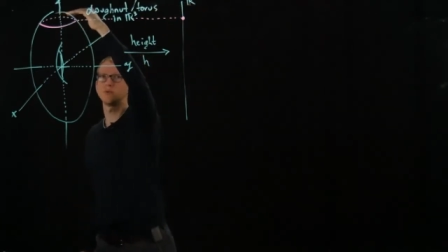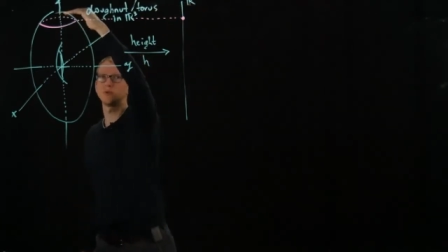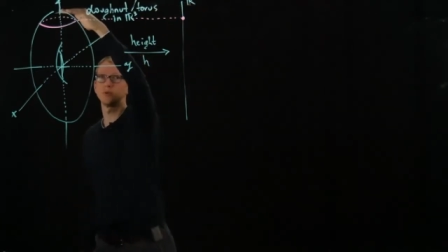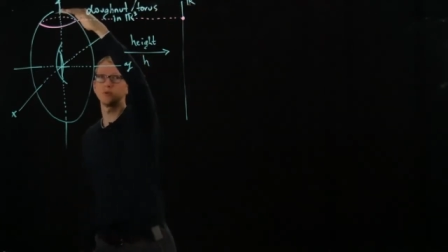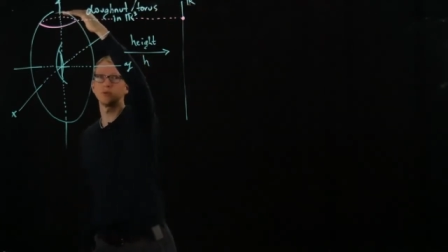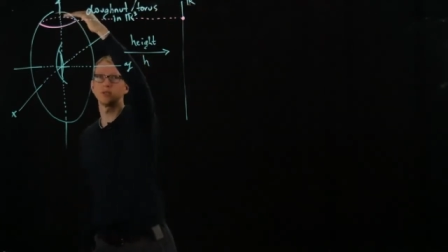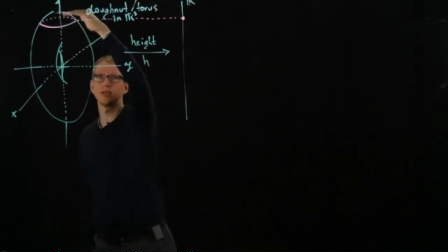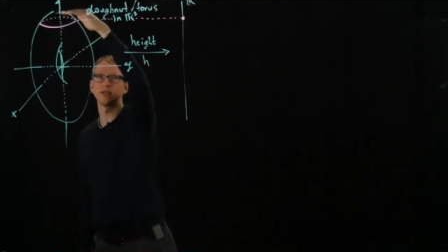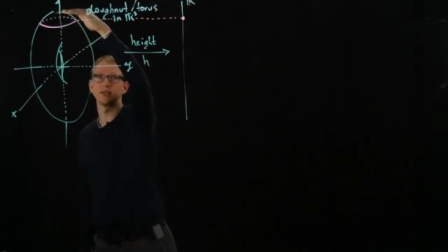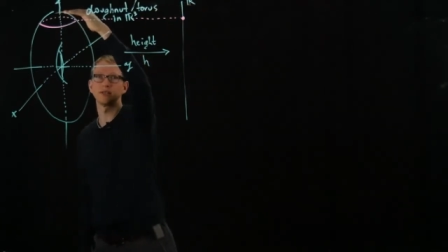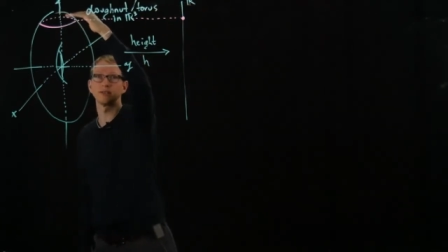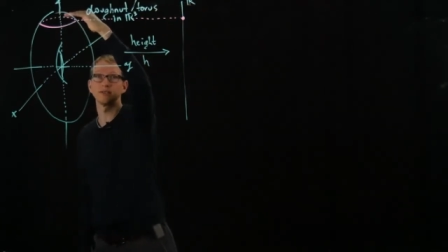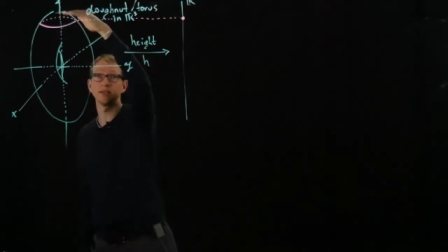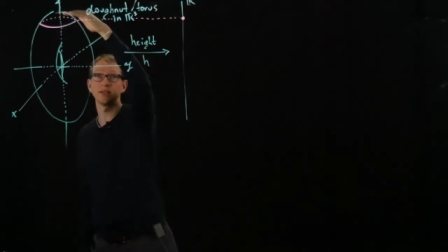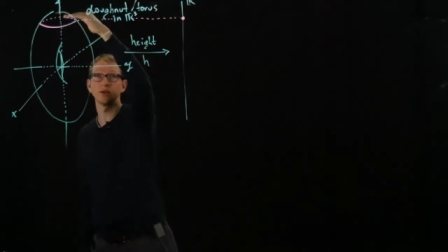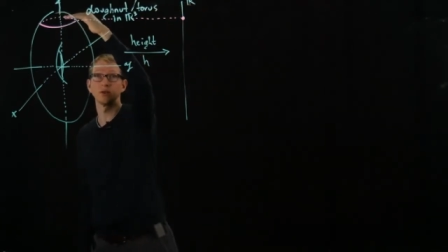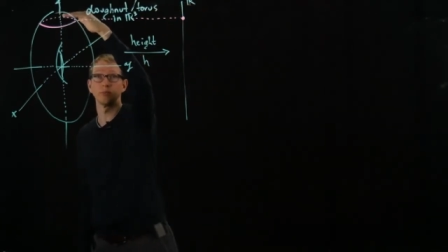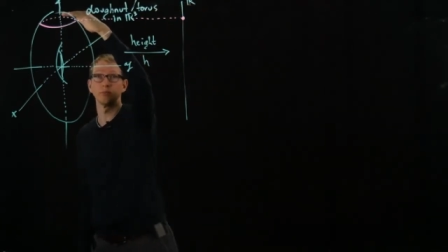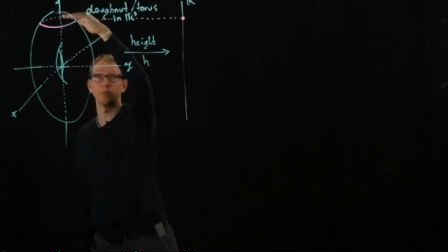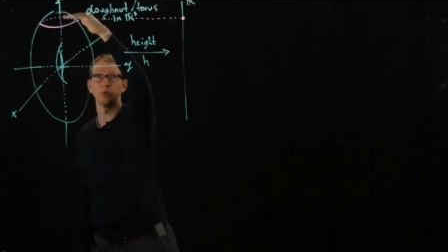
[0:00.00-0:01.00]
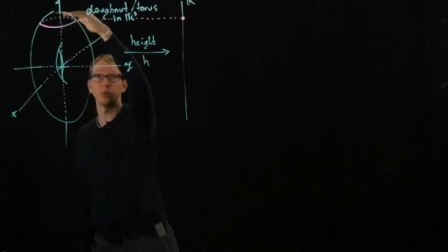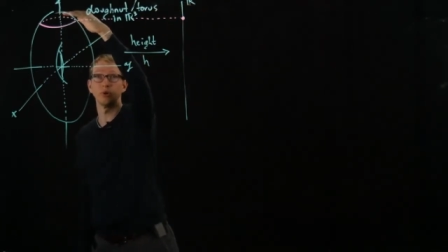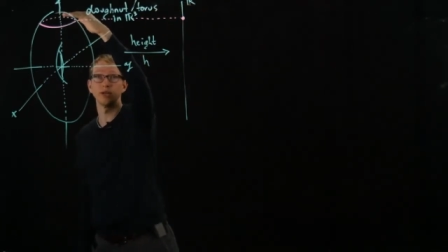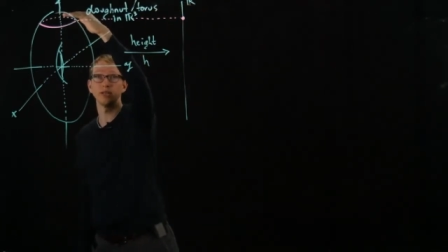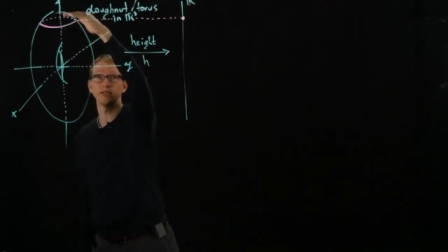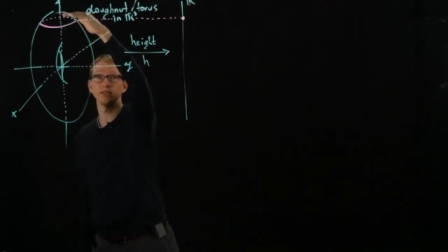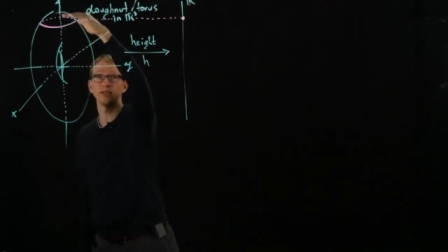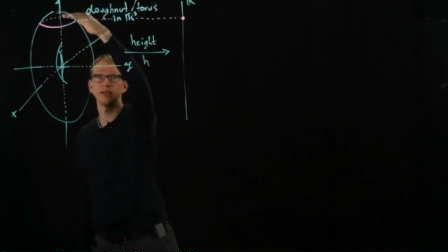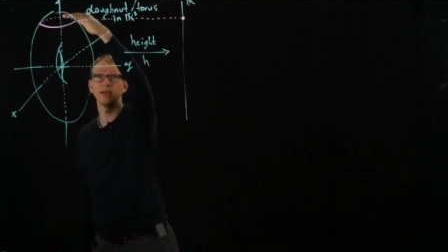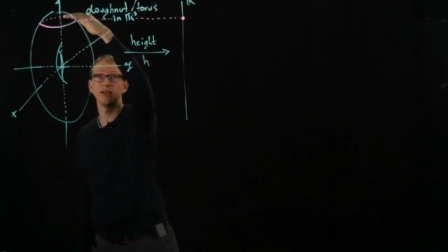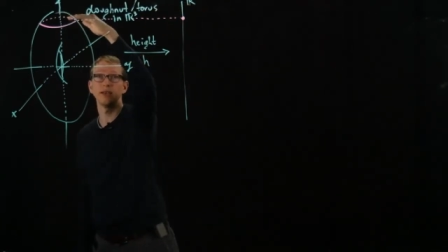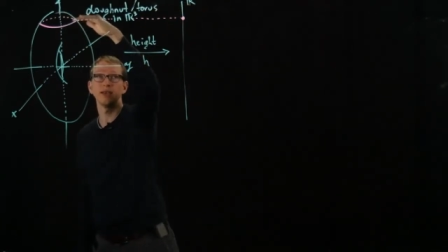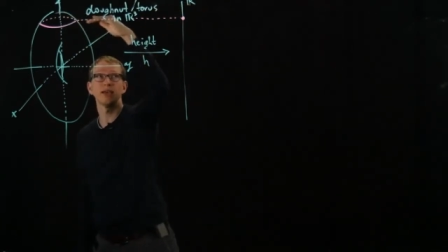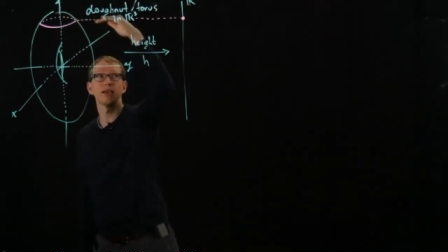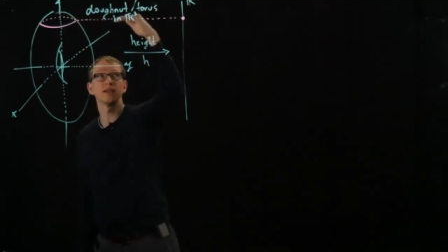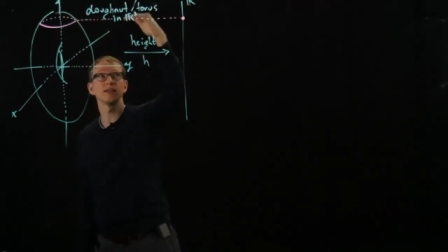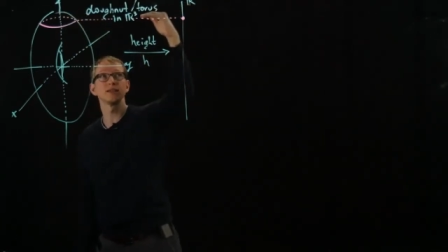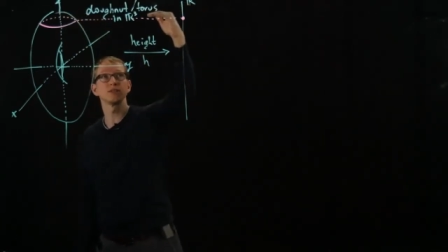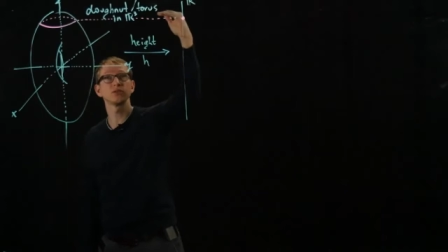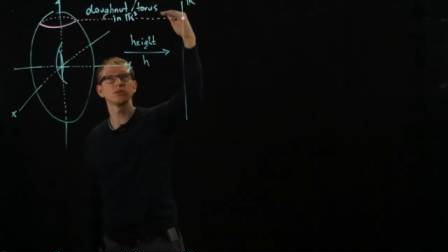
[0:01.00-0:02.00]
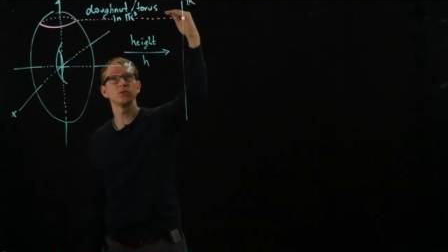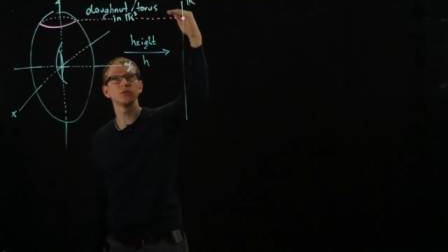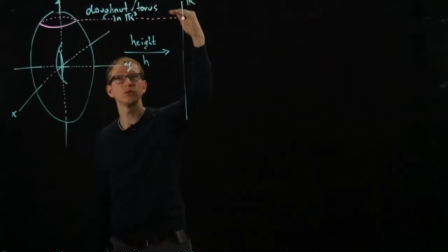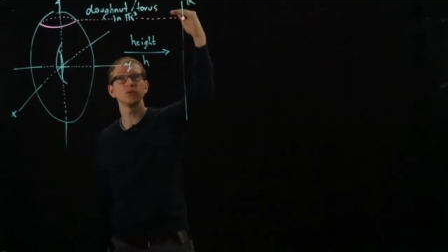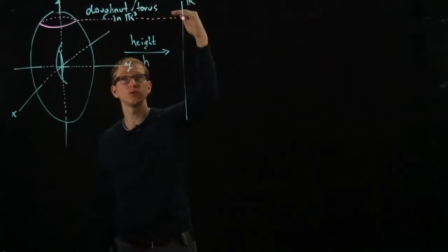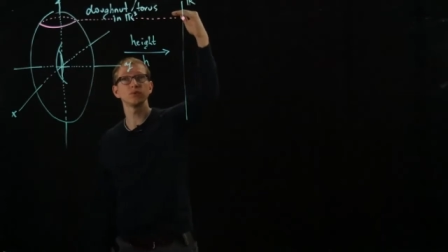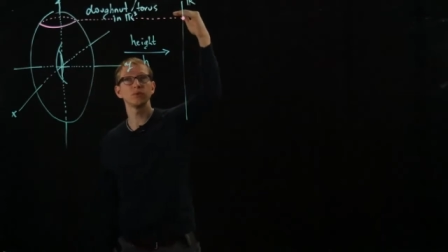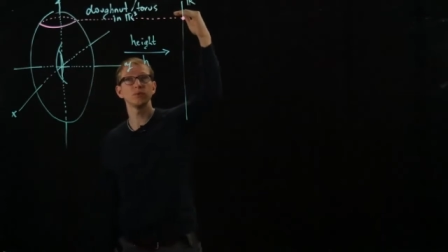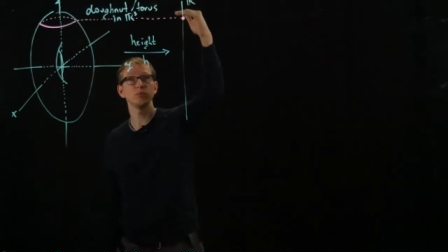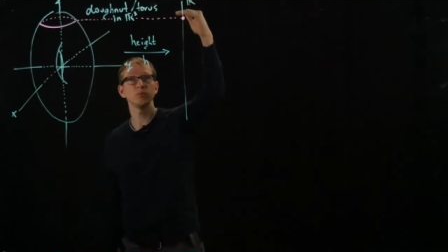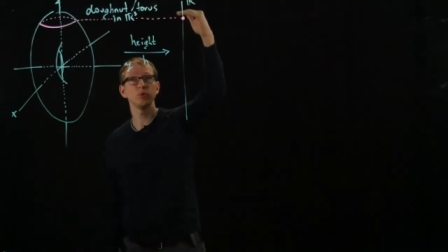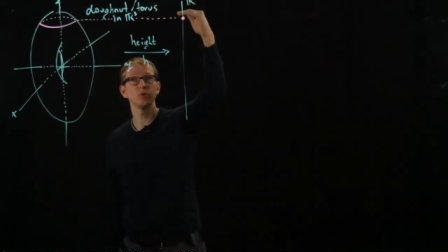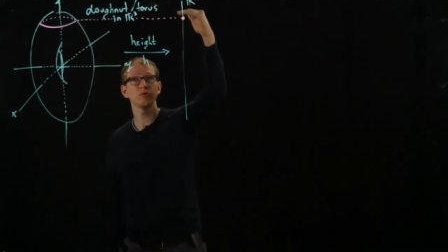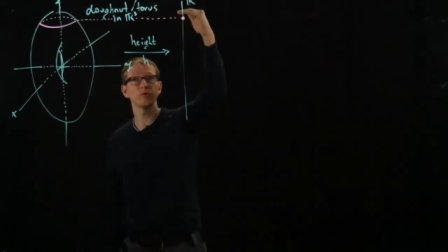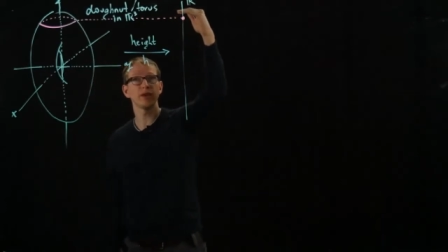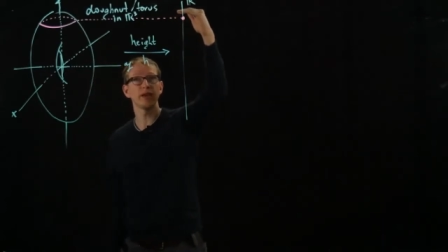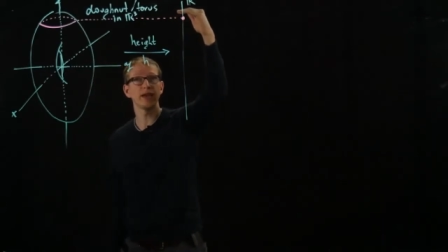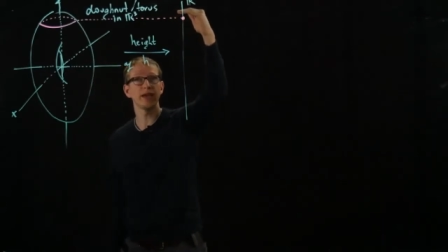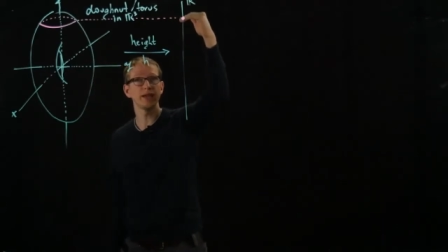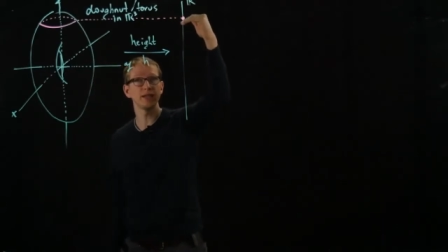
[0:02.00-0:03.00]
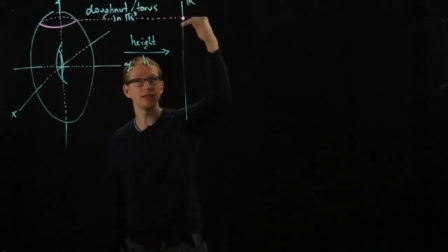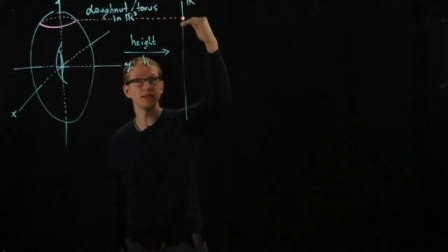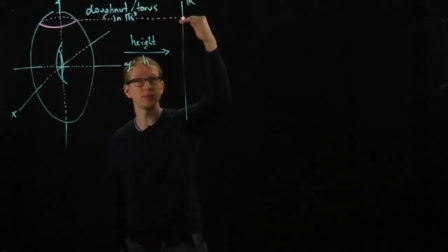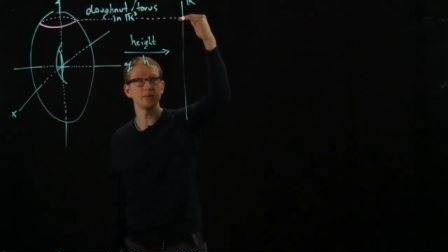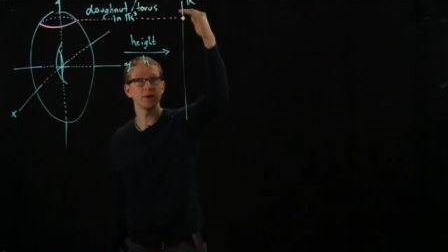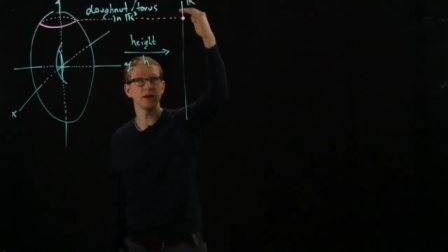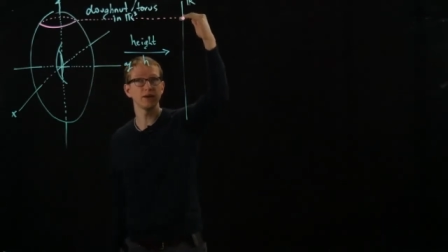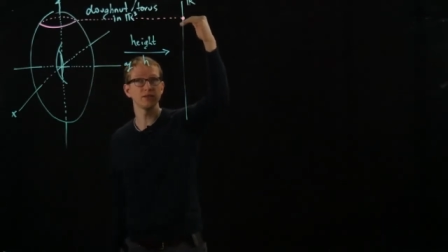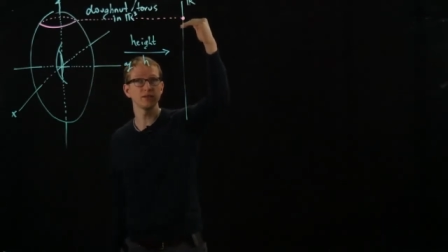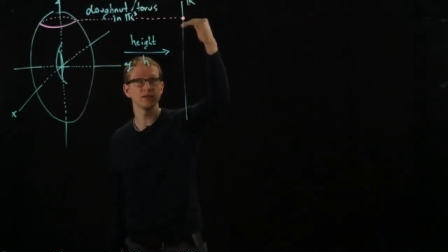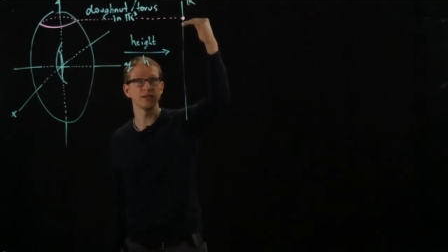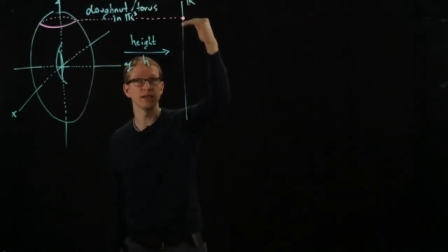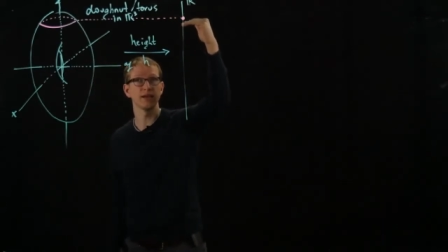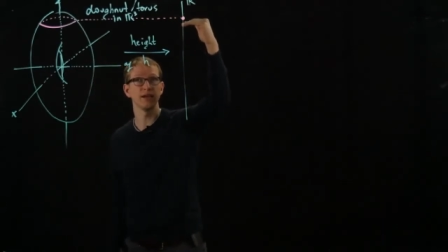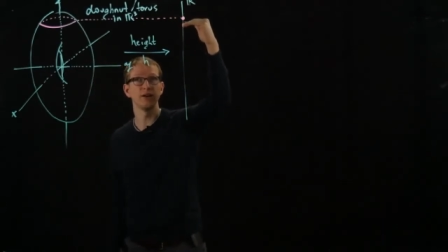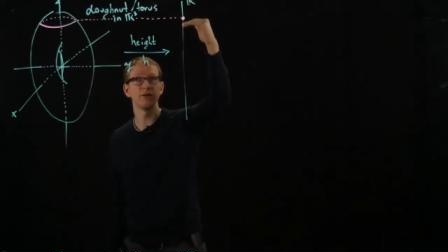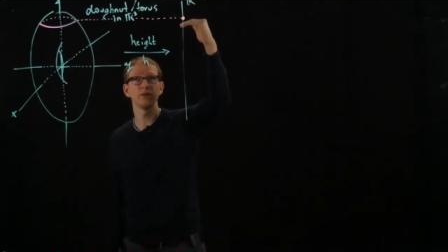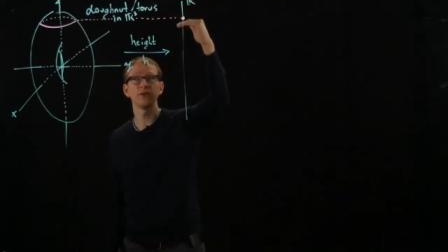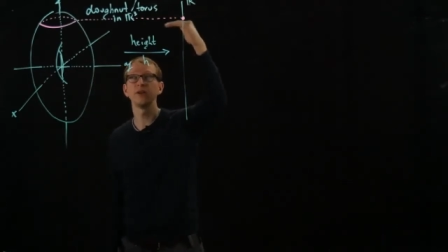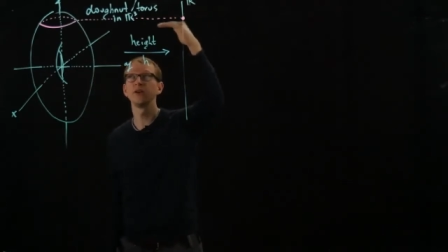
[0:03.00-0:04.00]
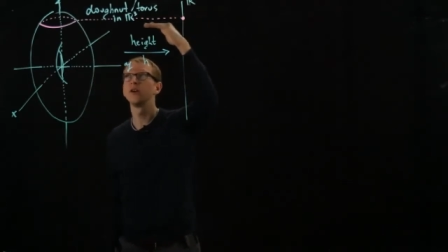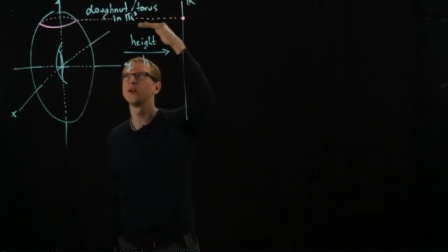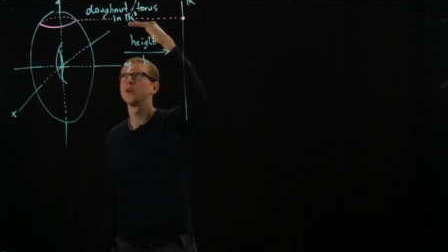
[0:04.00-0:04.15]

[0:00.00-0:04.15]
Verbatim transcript: we would get a single point. And as soon as we move any amount down,